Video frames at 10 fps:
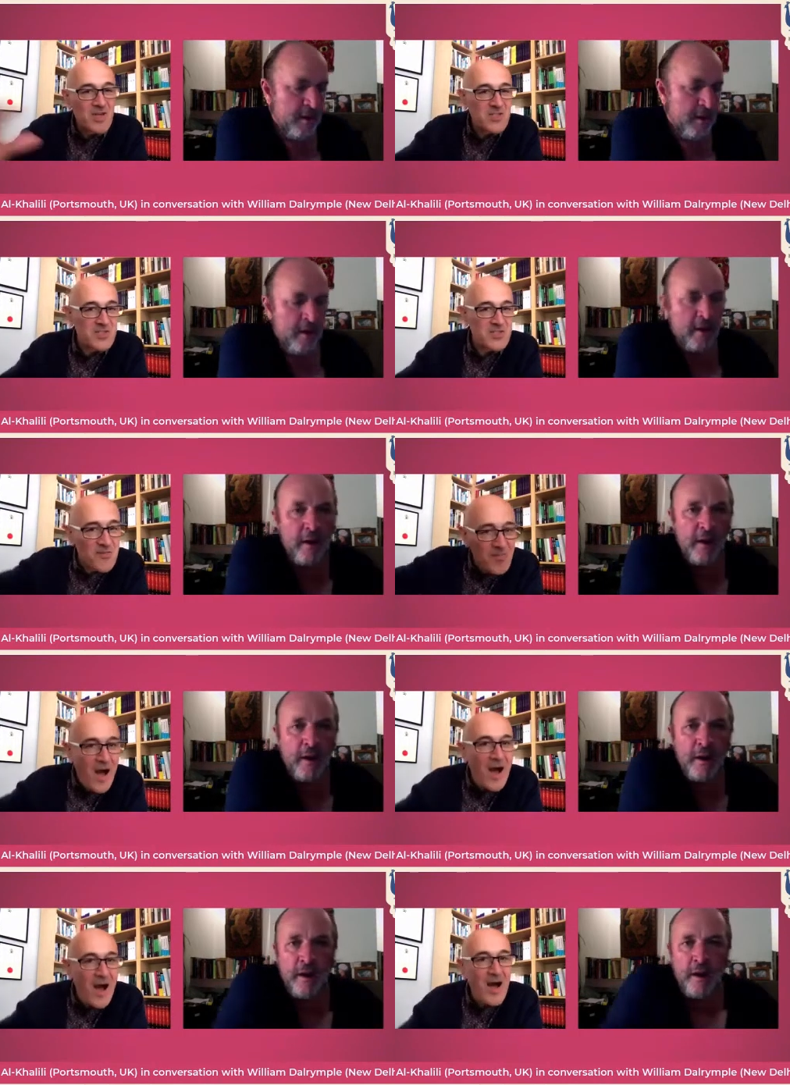Speaker 1: just sort
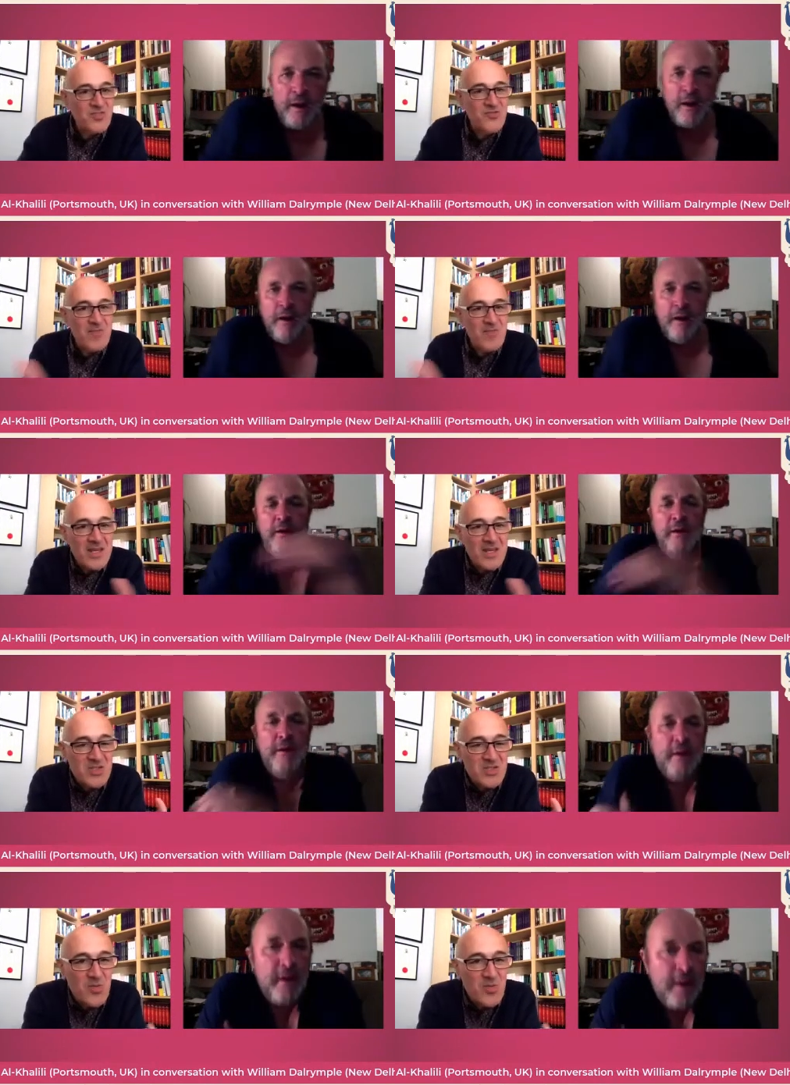of passed from
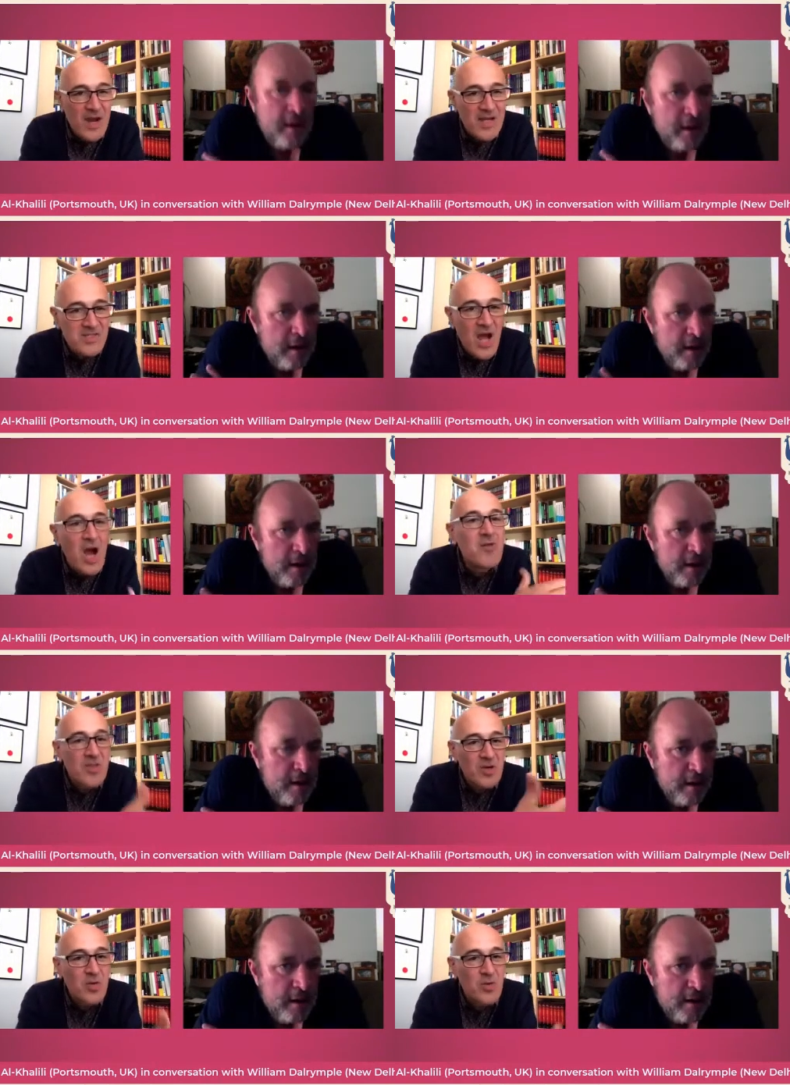east to west
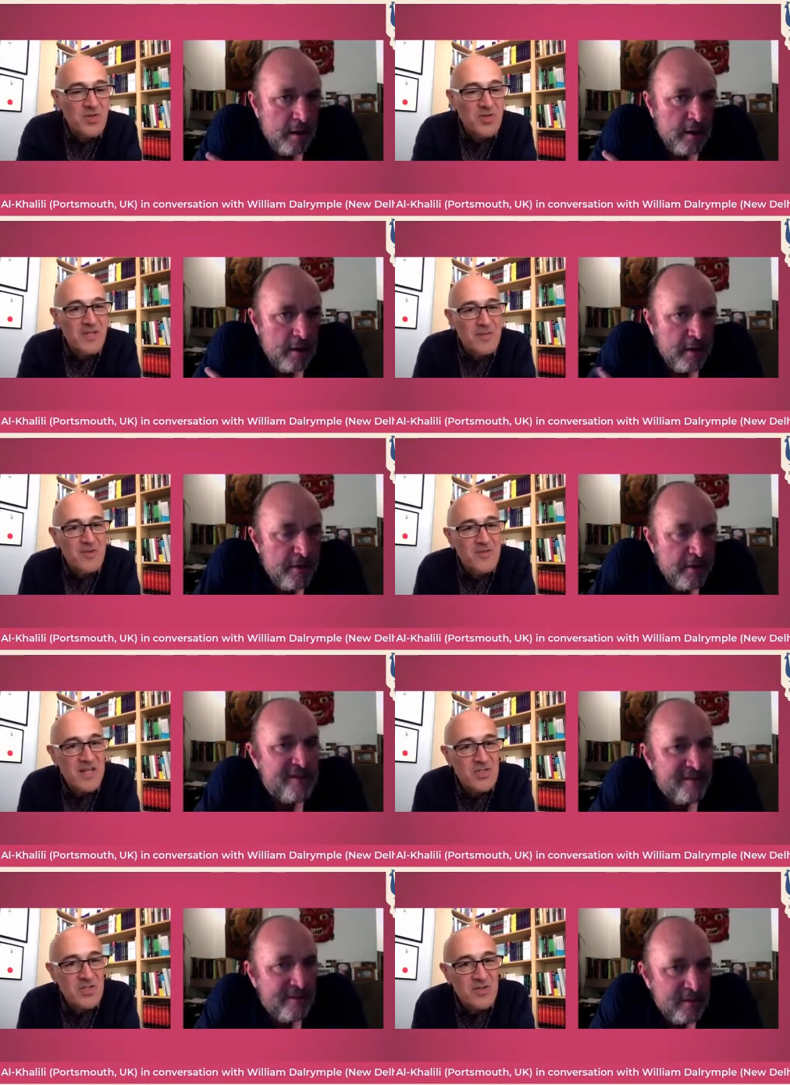over the course of a number of
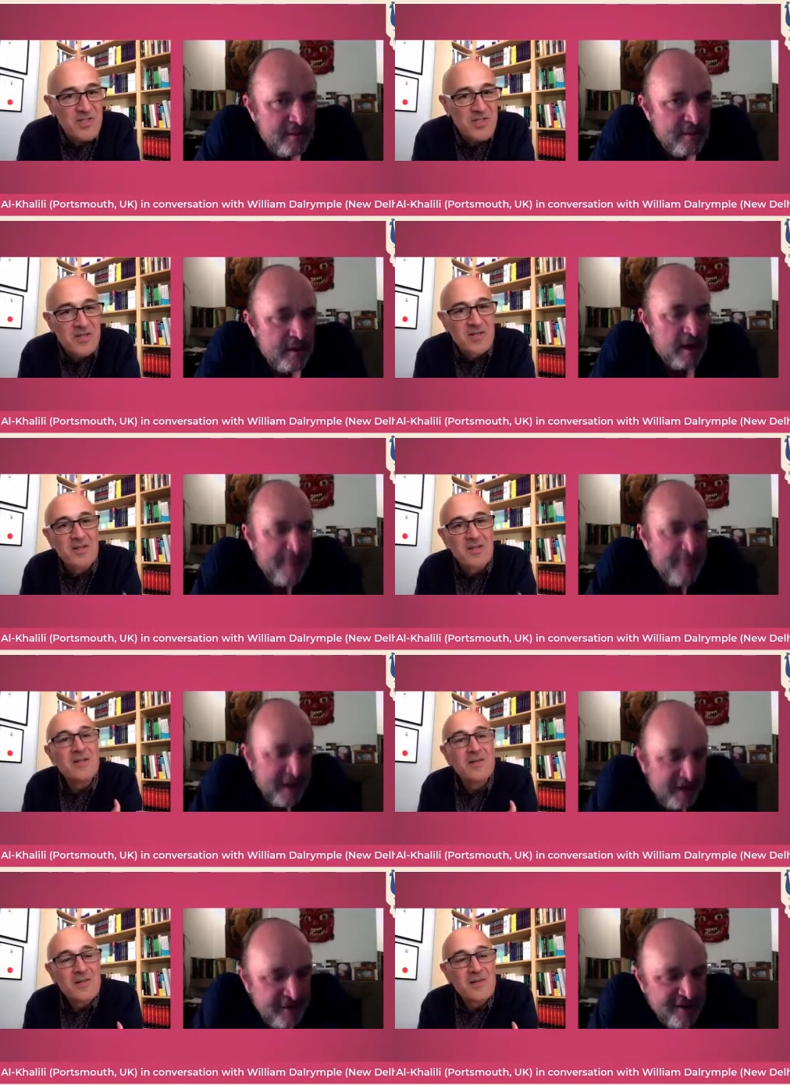centuries.
Speaker 2: I
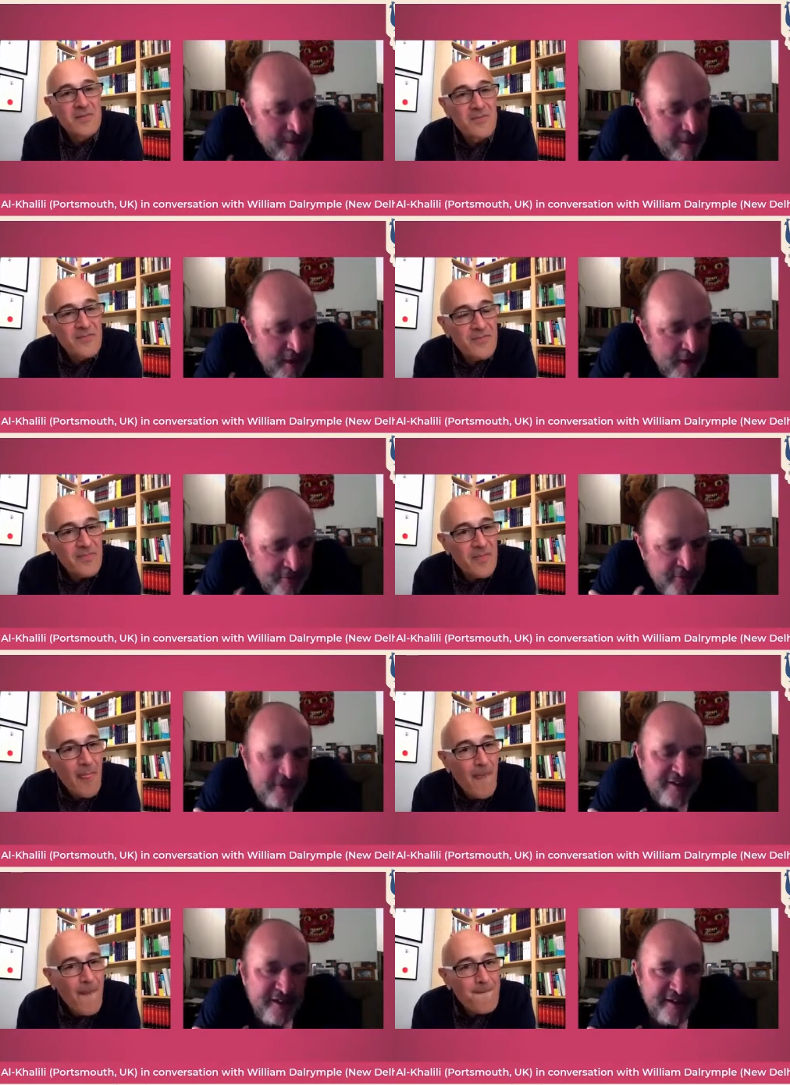believe there are some
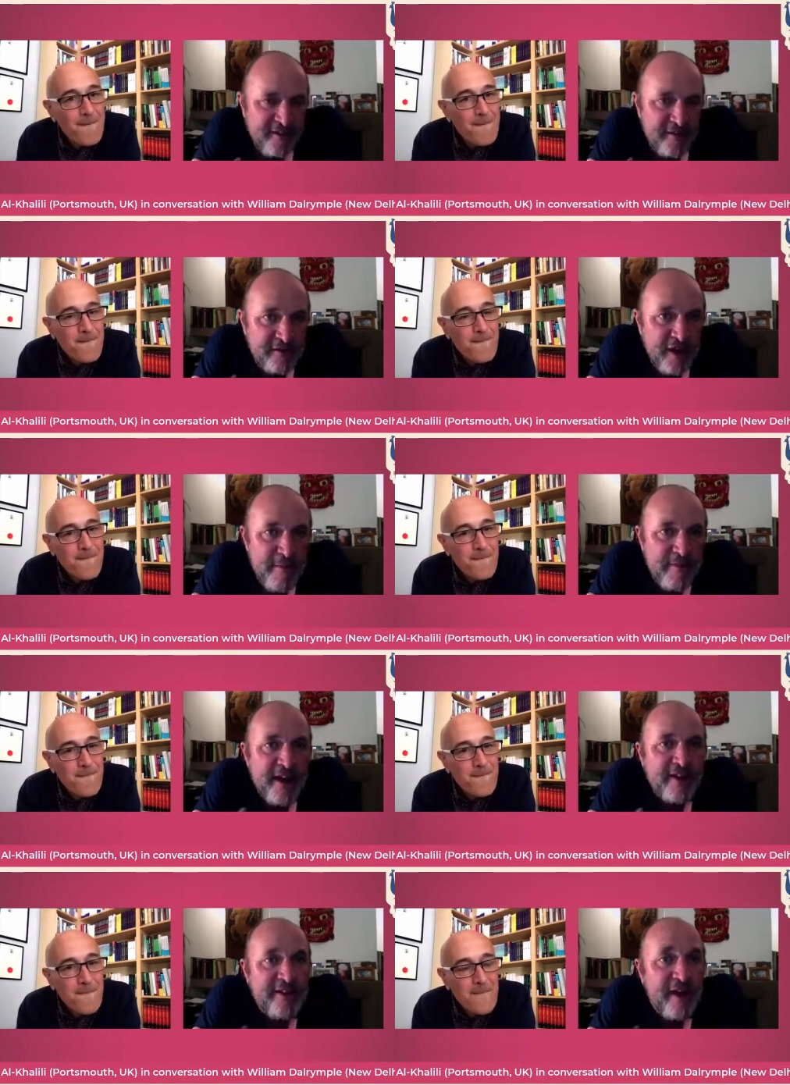references at the time of
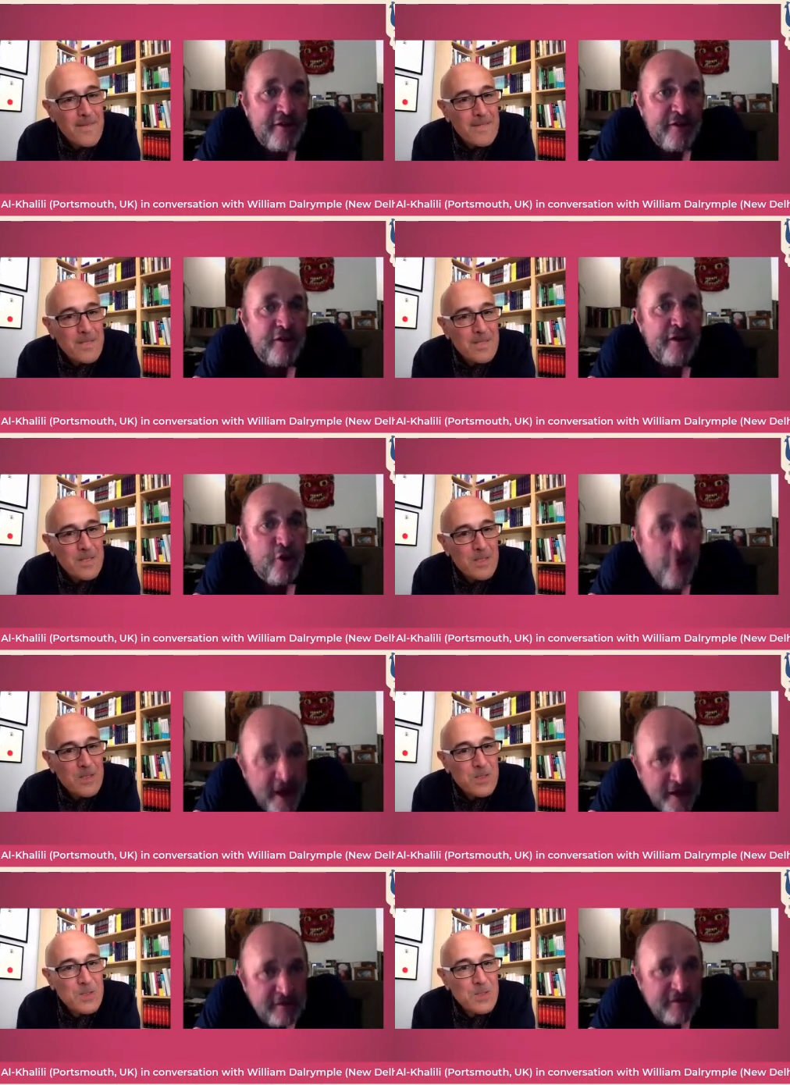Alexander the
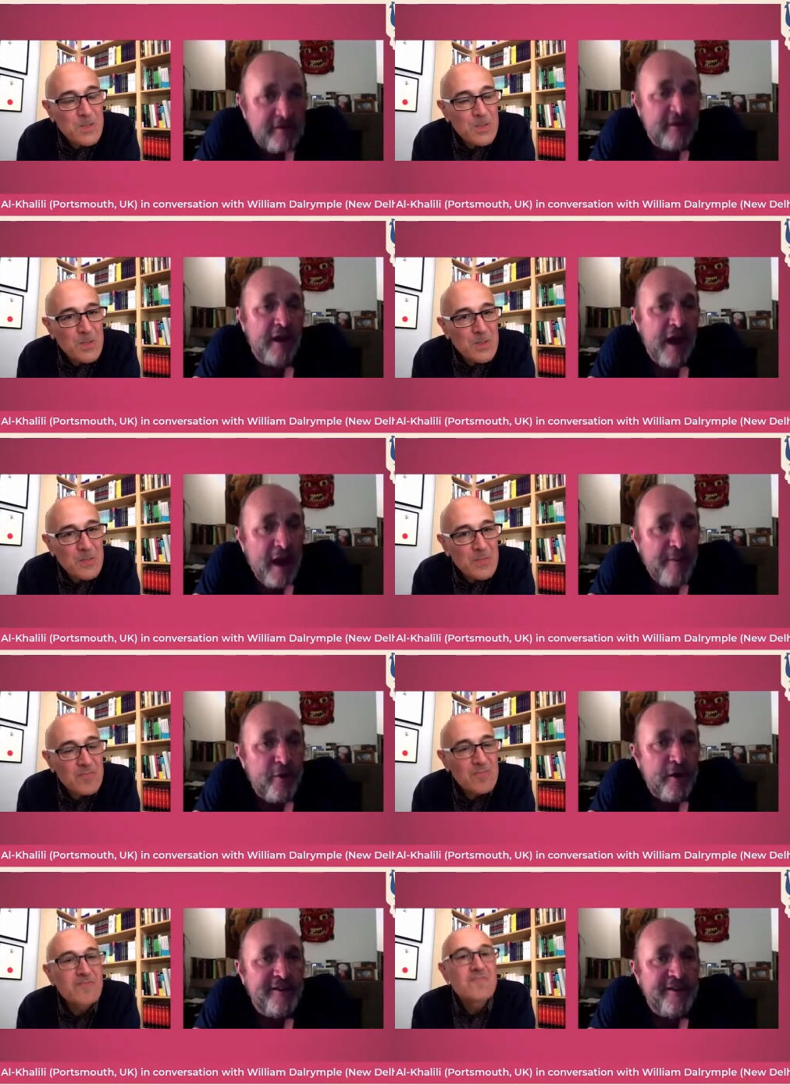Great to the
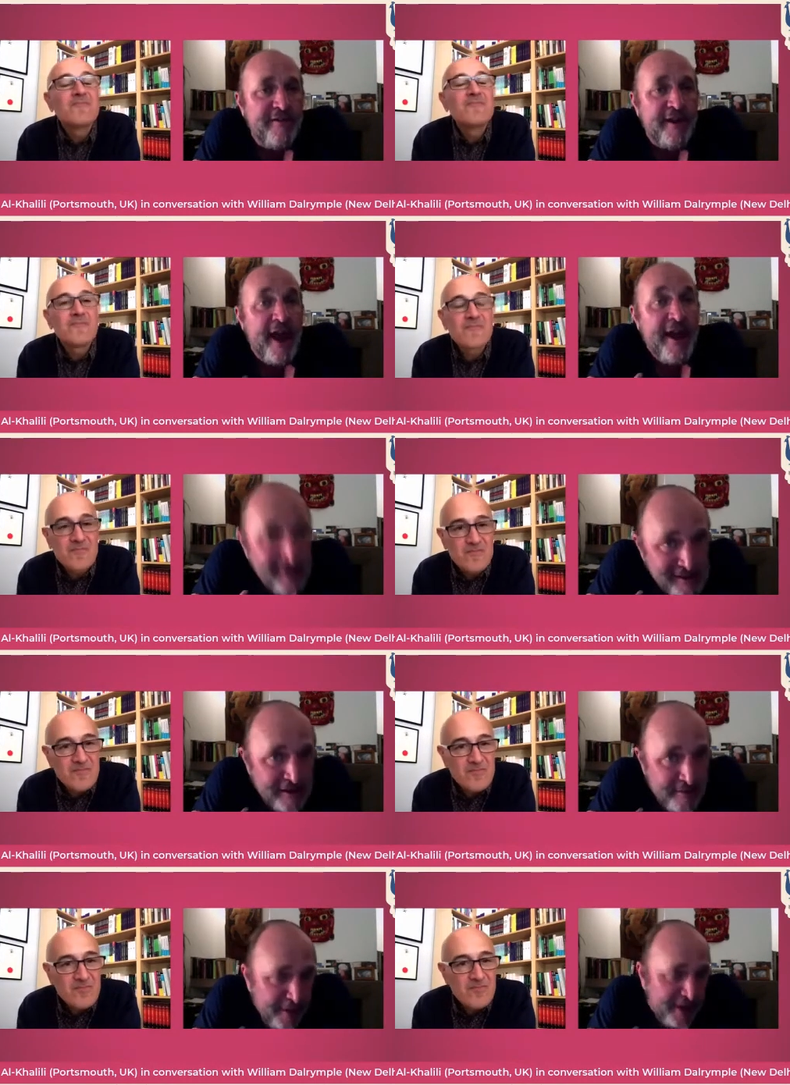libraries of the ancient